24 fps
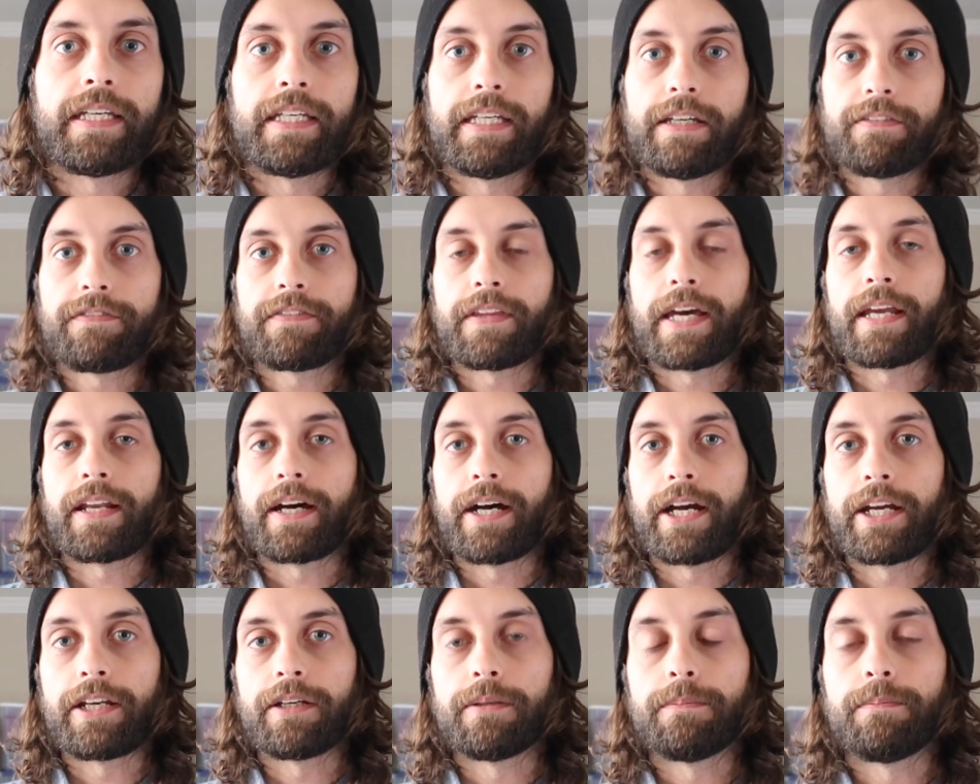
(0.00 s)
if
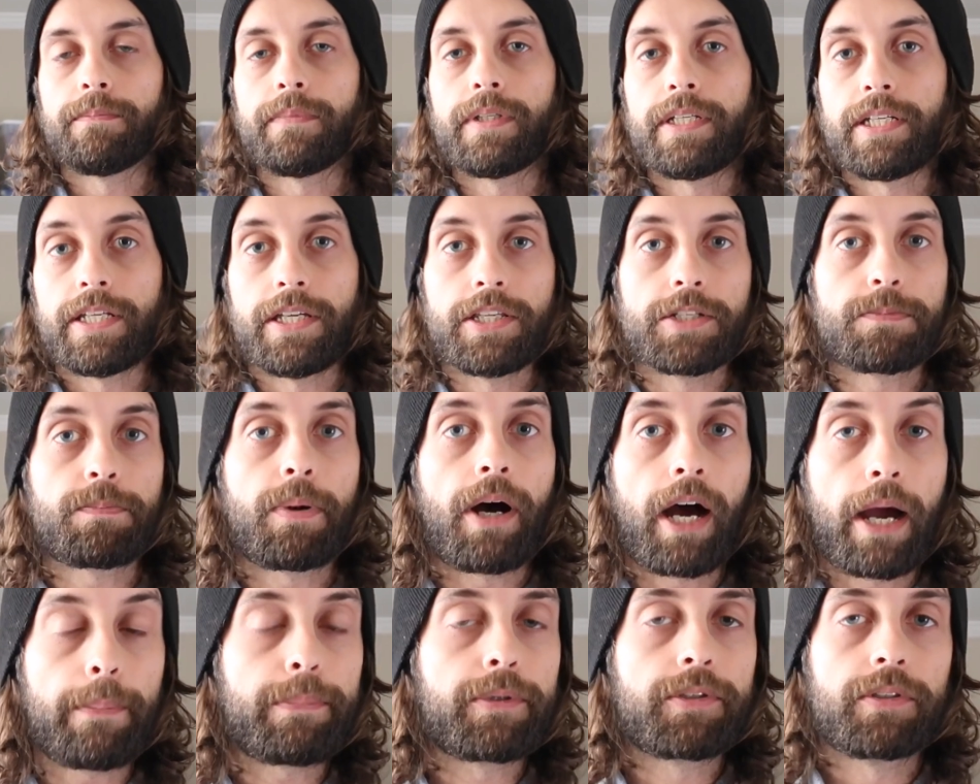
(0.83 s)
that item is
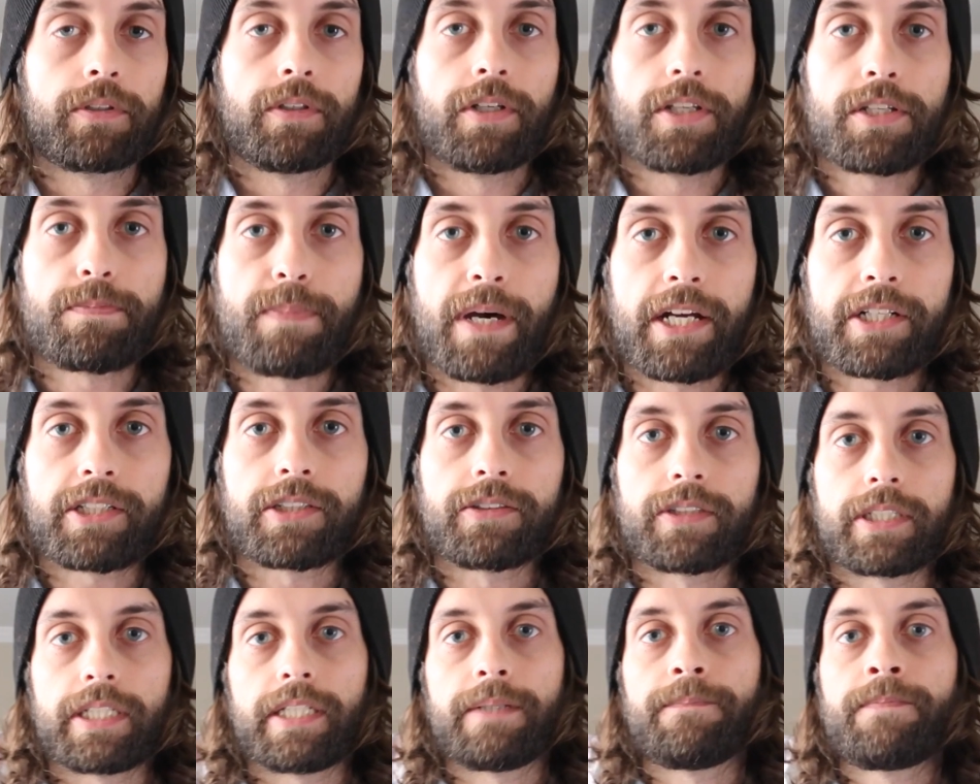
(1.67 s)
popular
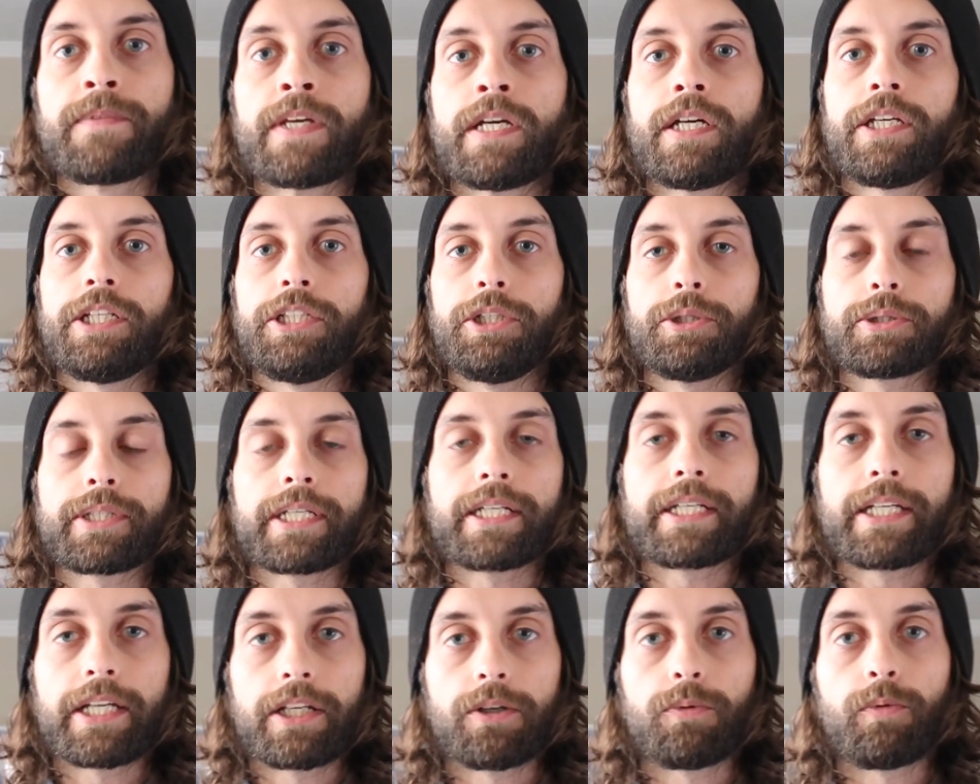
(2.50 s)
especially, you
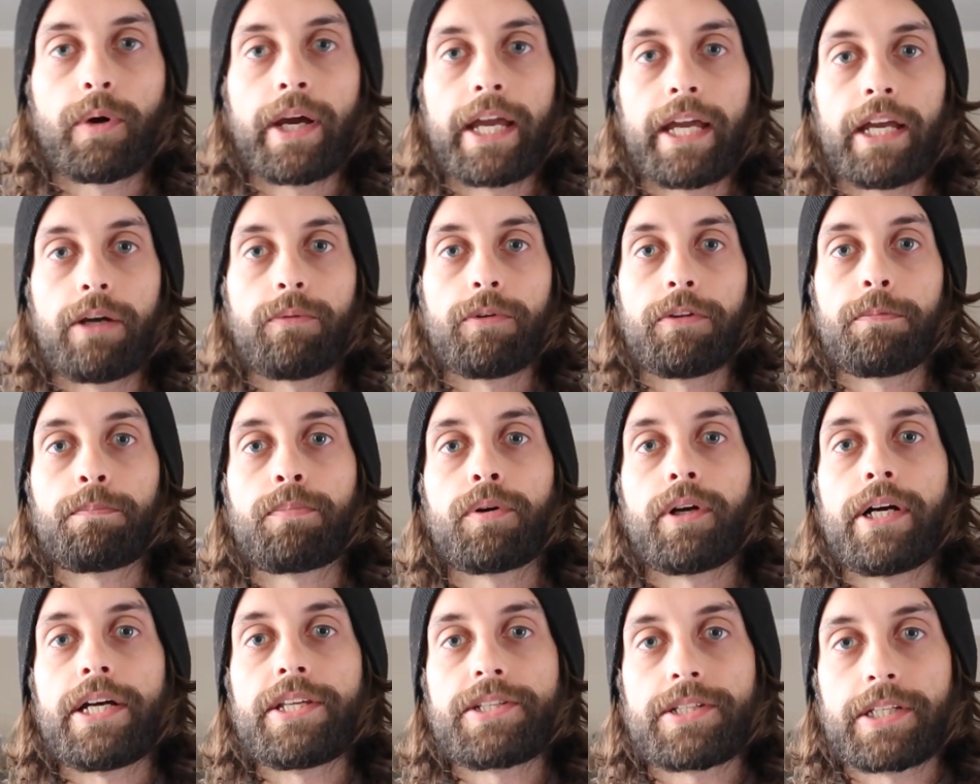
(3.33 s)
can get away with
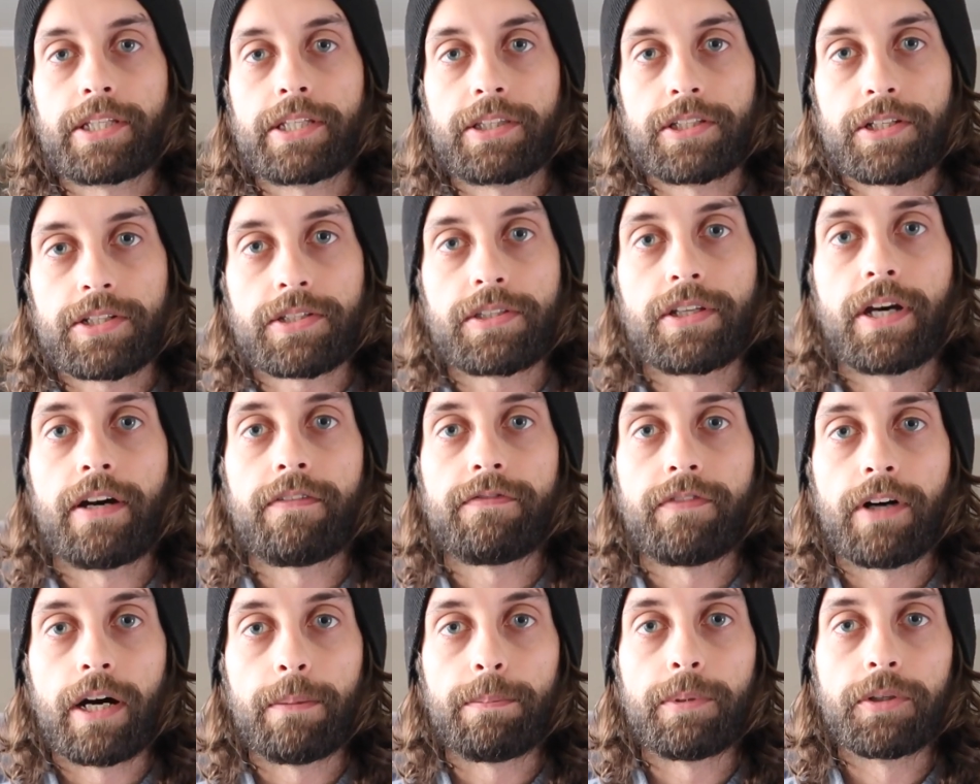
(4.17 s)
pricing the
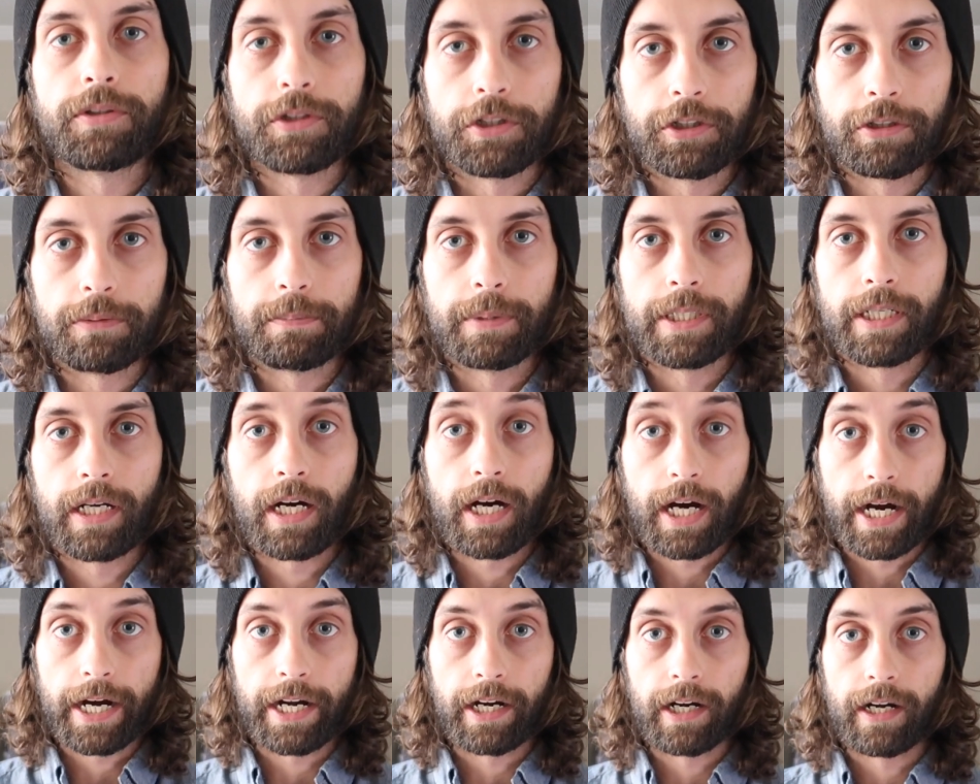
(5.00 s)
stuff up a little bit
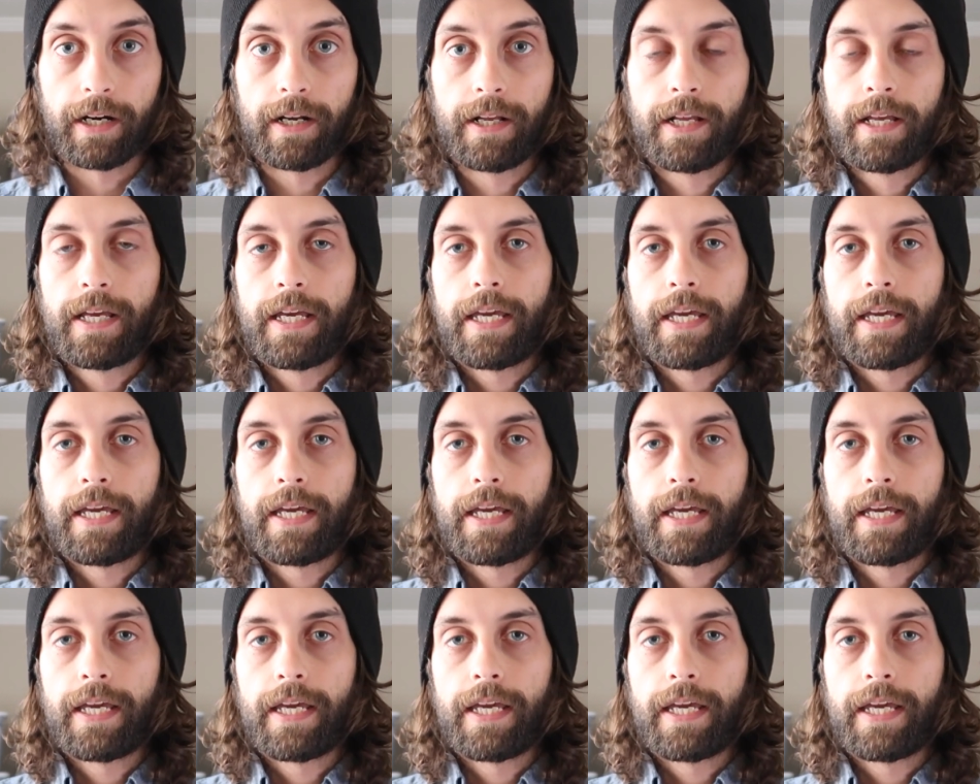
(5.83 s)
higher.